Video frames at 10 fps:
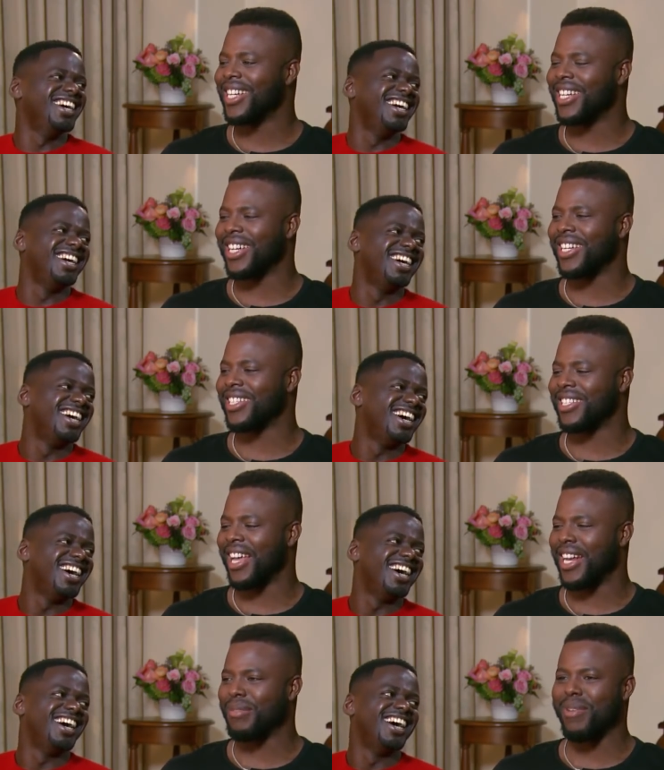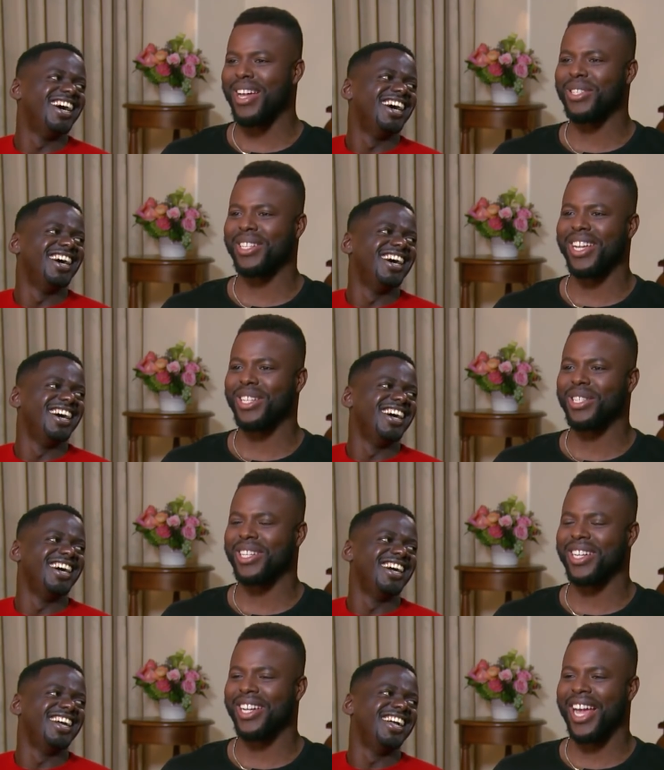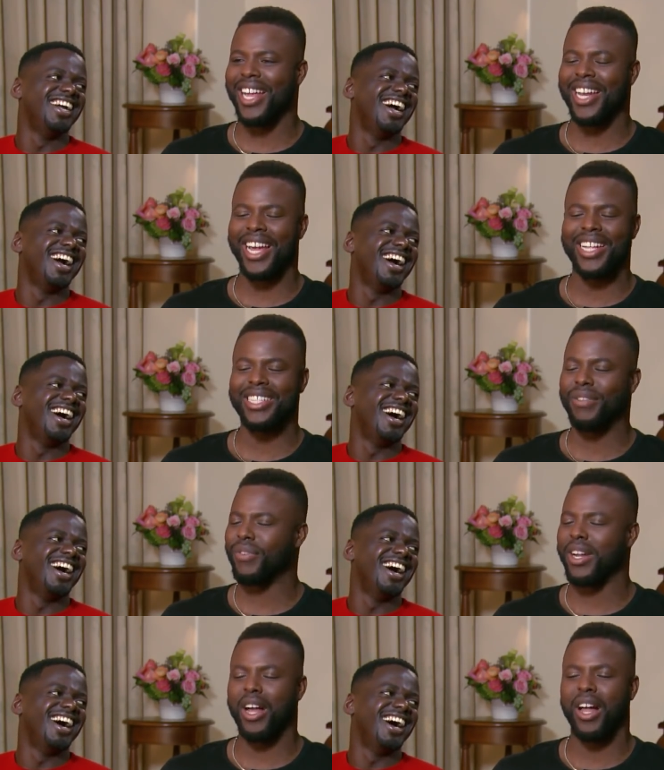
Speaker 1: is an imagination yeah. and like a different